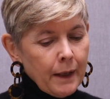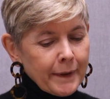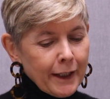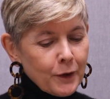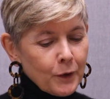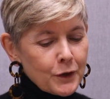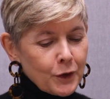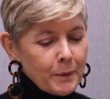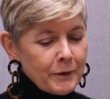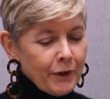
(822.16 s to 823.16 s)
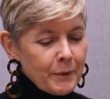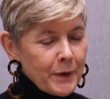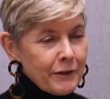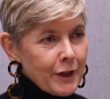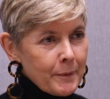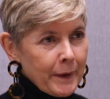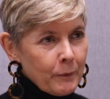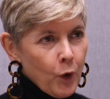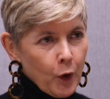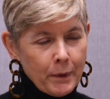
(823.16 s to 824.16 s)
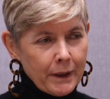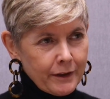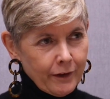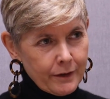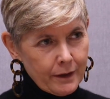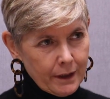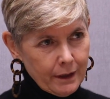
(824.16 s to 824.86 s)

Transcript: I mean, I know you told me very briefly about the walkability study.